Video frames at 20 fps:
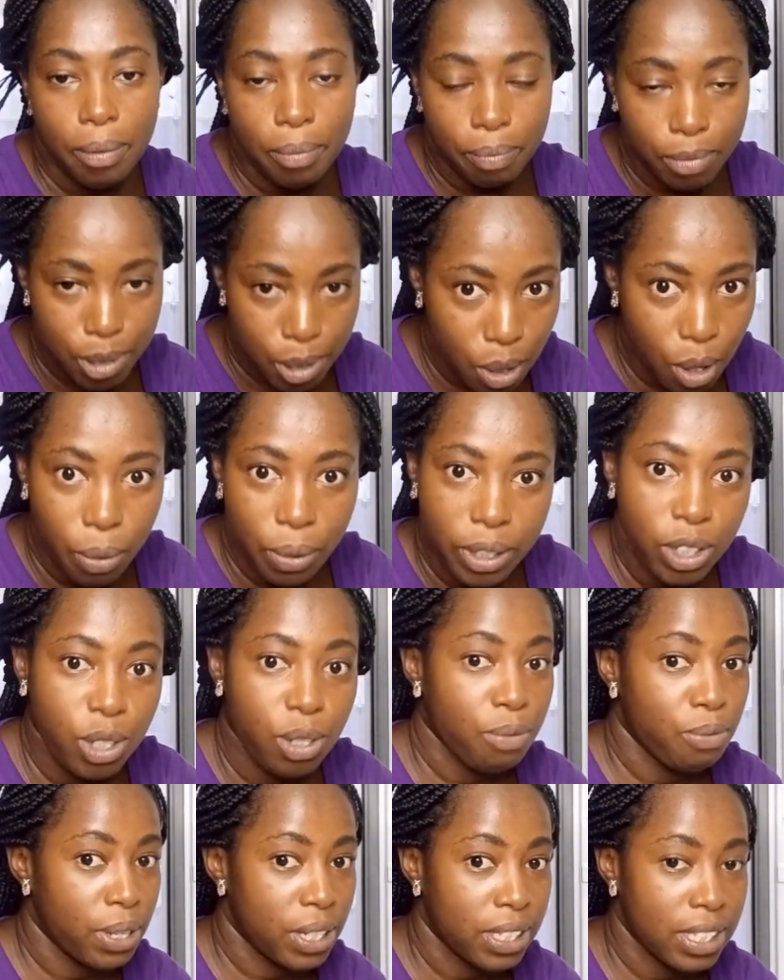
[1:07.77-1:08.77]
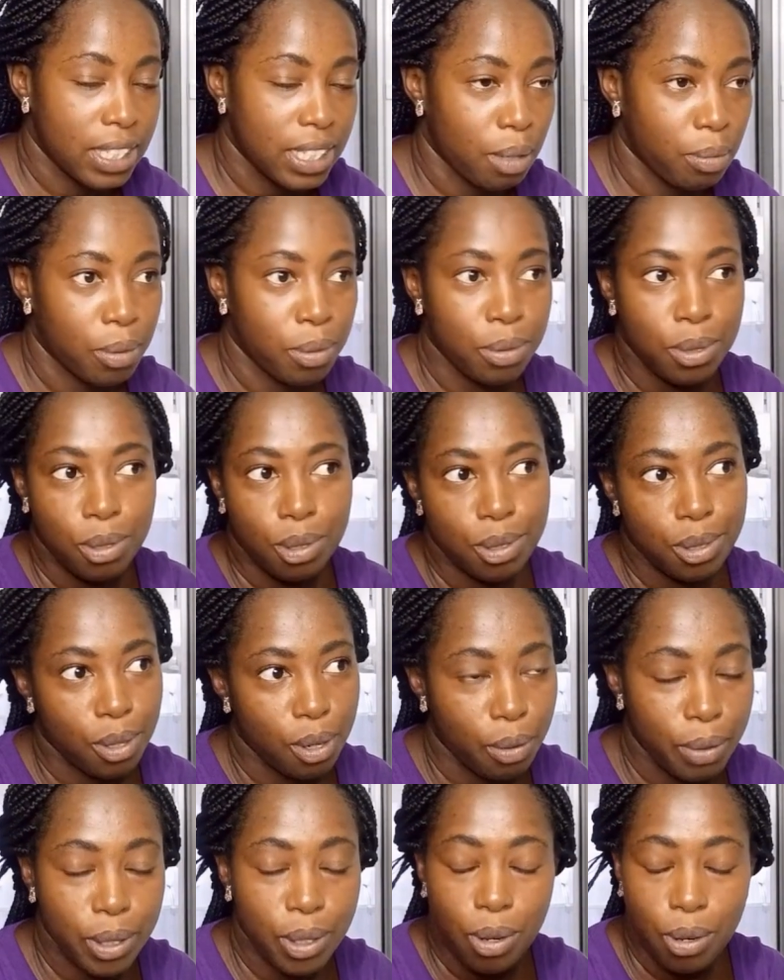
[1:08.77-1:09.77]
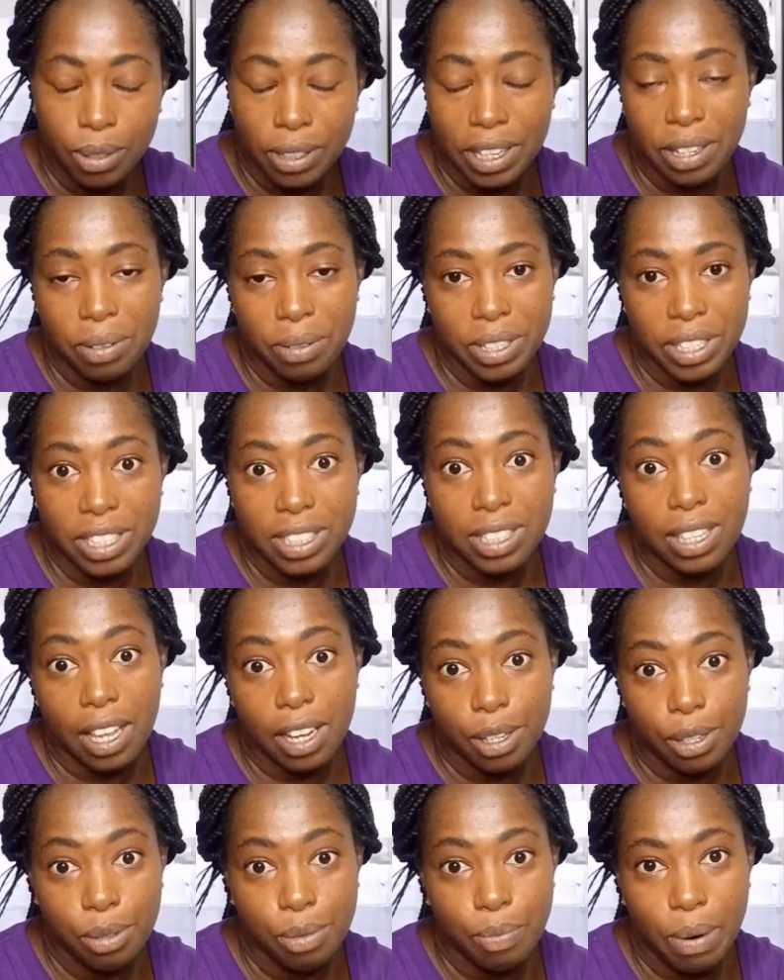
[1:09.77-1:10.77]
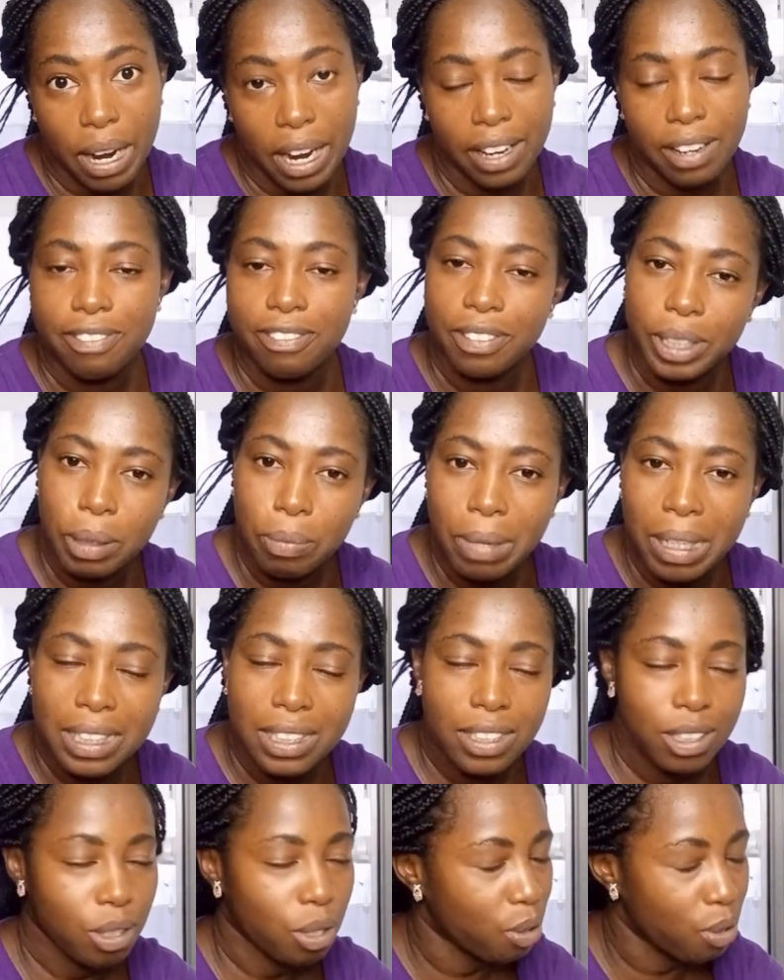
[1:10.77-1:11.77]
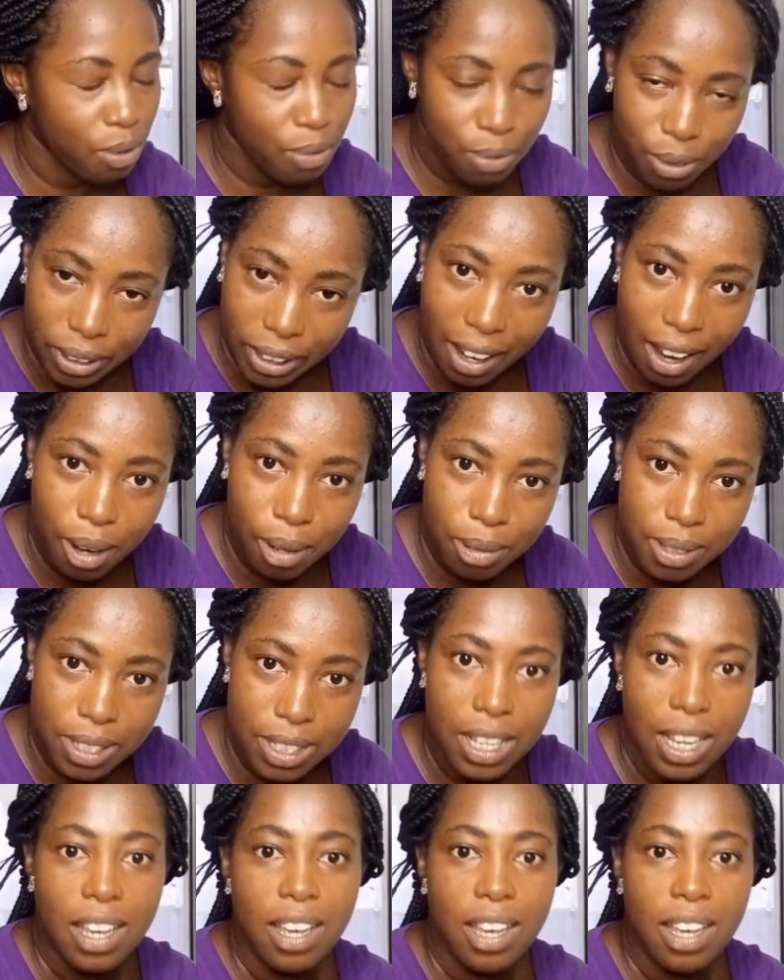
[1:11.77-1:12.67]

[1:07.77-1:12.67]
storing your vegetables or storing all the ingredients that you buy for the month or for the house.